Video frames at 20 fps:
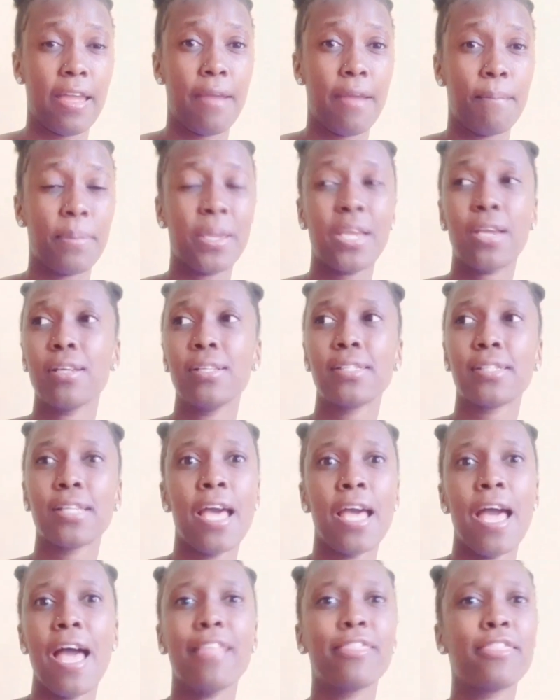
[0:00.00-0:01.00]
Because
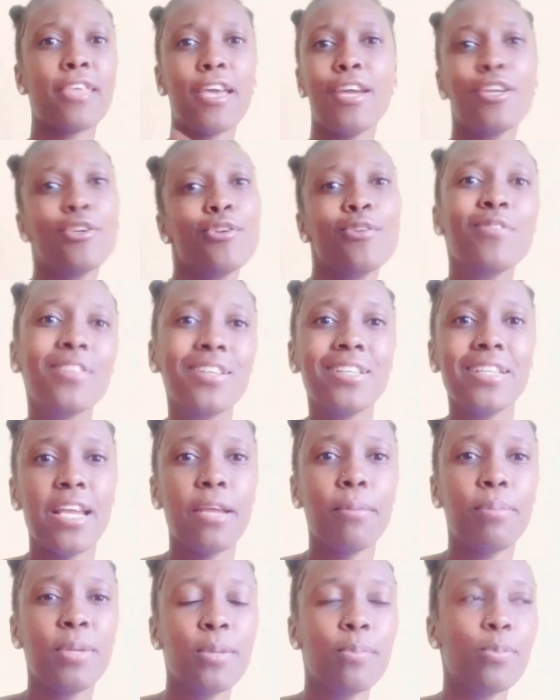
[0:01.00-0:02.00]
at the end of the
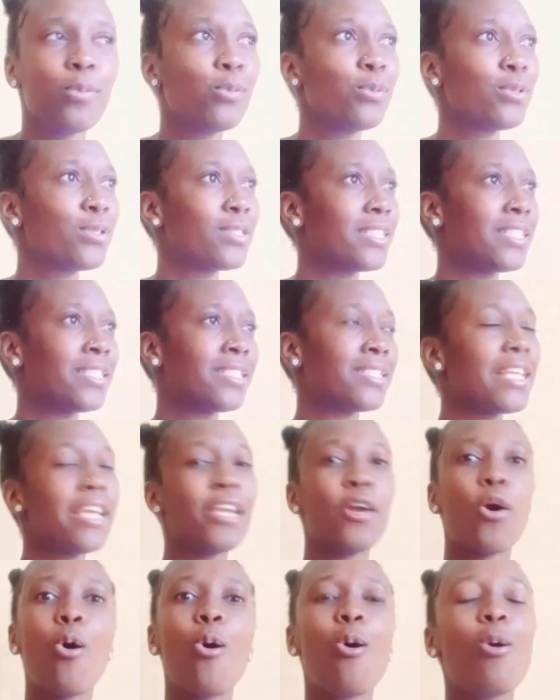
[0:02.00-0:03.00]
day, people
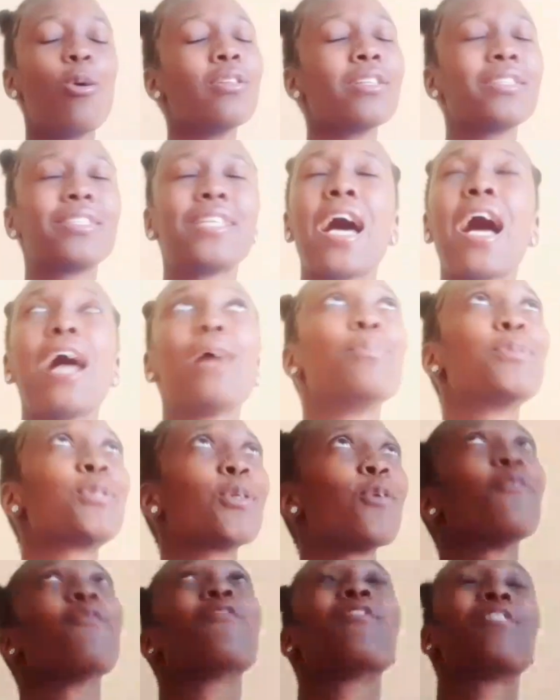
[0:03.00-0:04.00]
say all types
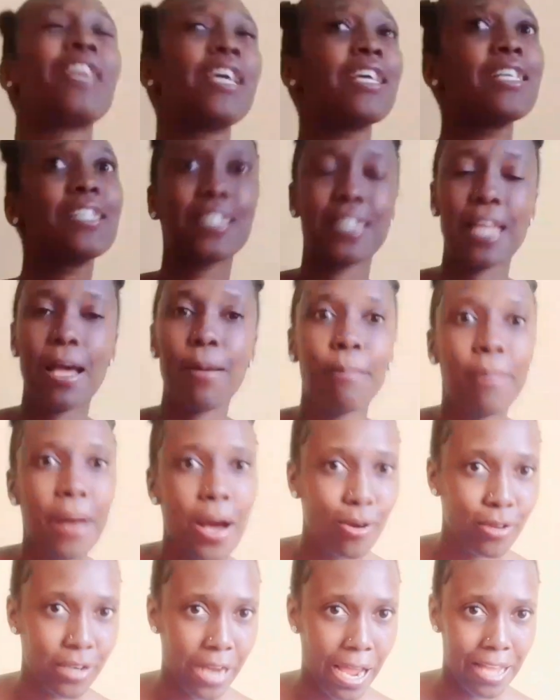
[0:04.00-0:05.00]
of things
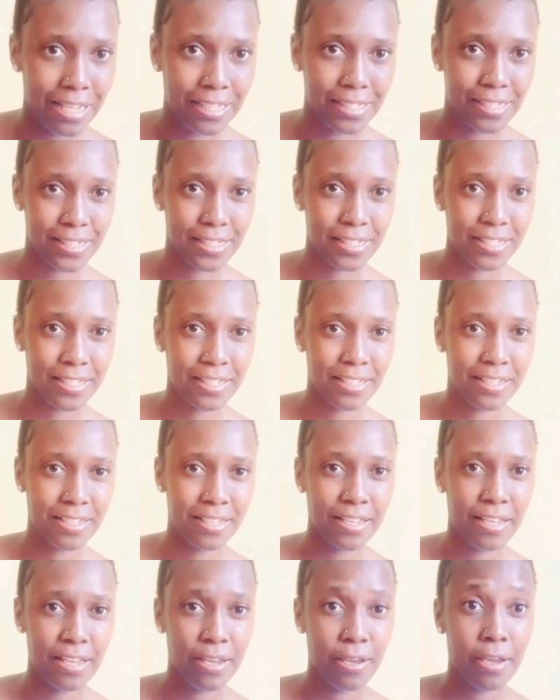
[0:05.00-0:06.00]
about us.
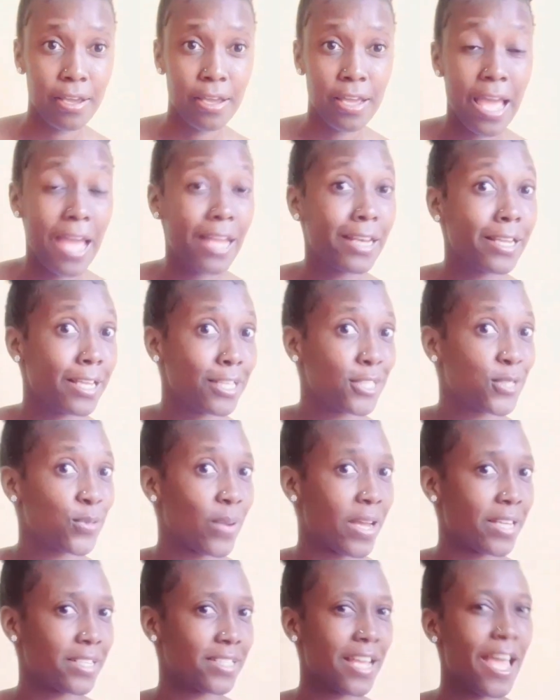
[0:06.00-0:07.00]
And guess
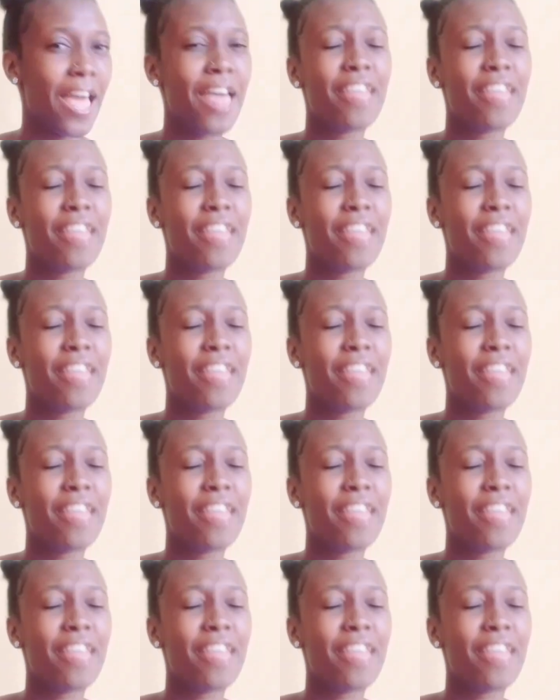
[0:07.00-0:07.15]
what?